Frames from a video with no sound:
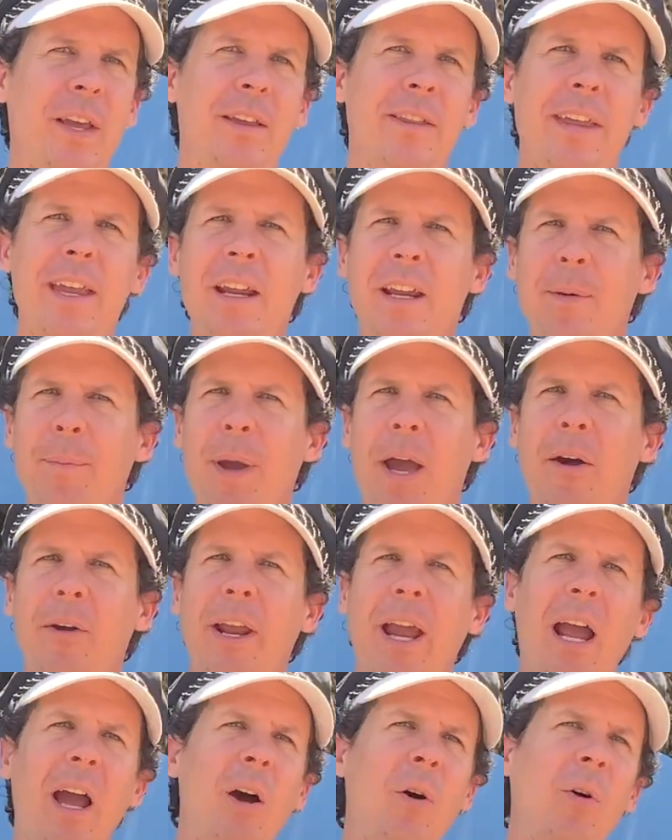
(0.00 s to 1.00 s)
think about
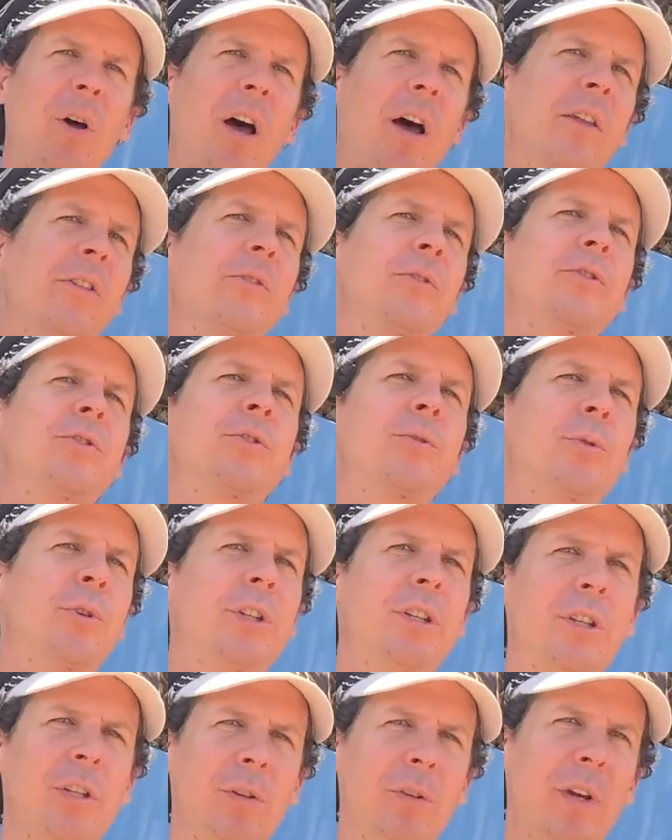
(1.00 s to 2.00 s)
how others
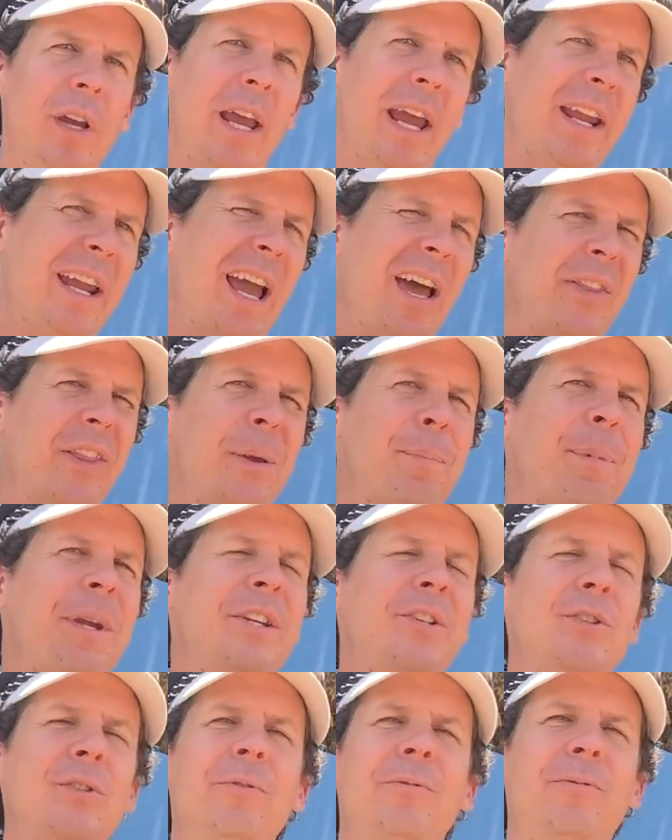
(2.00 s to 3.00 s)
treat you and how that
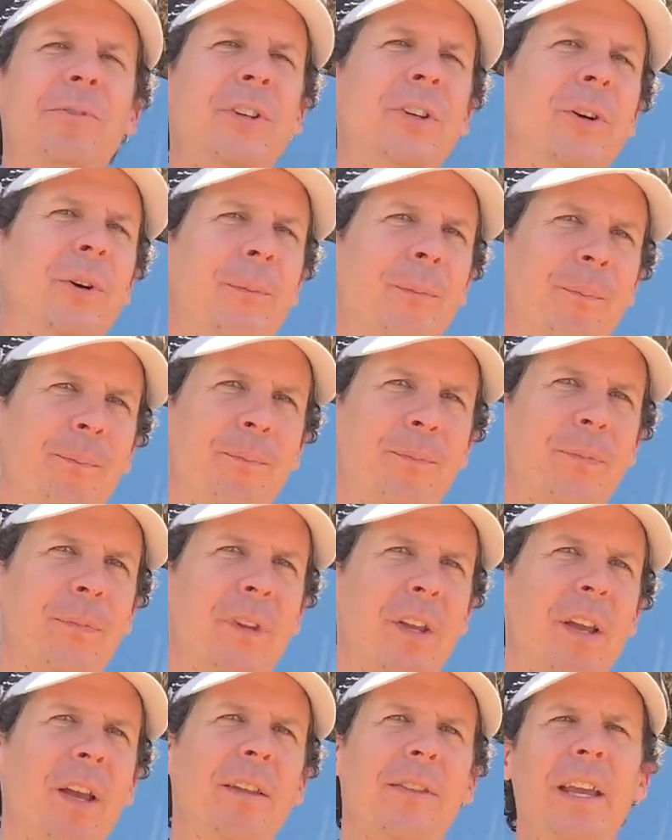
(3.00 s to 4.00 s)
makes you feel.
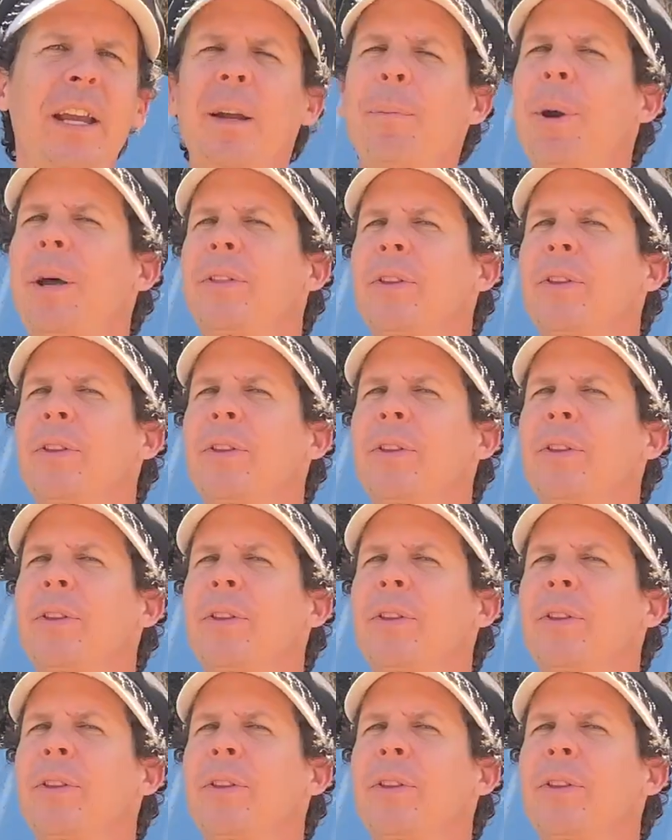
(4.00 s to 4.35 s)
Think about